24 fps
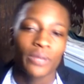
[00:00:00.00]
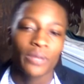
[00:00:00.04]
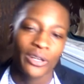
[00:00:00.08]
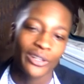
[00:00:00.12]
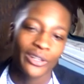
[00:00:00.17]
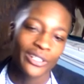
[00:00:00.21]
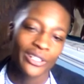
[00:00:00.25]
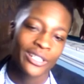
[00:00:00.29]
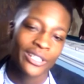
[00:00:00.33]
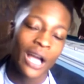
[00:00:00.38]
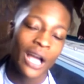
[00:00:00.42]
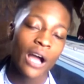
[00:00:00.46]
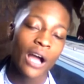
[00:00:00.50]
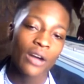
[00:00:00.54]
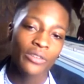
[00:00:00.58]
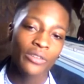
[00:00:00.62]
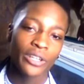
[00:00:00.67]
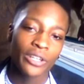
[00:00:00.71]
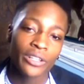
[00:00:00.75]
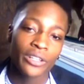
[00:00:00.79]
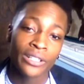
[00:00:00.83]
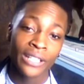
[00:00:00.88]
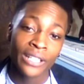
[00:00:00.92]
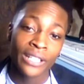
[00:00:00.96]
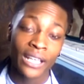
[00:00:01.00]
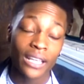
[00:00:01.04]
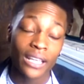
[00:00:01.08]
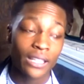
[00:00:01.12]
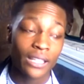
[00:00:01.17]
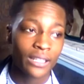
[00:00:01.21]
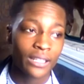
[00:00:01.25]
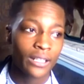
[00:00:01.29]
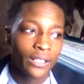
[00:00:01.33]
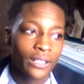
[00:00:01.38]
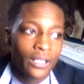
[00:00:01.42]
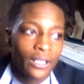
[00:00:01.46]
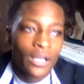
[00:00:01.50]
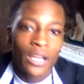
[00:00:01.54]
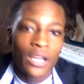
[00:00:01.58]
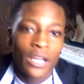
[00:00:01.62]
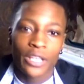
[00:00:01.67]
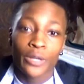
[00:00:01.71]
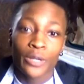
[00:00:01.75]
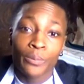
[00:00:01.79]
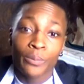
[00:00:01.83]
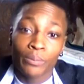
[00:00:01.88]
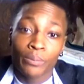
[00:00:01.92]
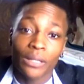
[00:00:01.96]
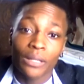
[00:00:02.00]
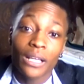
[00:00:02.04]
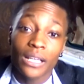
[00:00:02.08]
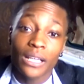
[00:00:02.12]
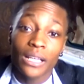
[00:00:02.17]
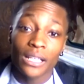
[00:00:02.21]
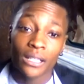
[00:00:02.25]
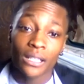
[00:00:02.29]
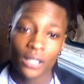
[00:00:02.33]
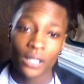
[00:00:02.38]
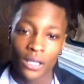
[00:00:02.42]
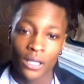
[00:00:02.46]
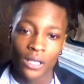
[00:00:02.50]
They're your child, they're your kid, they're your blood.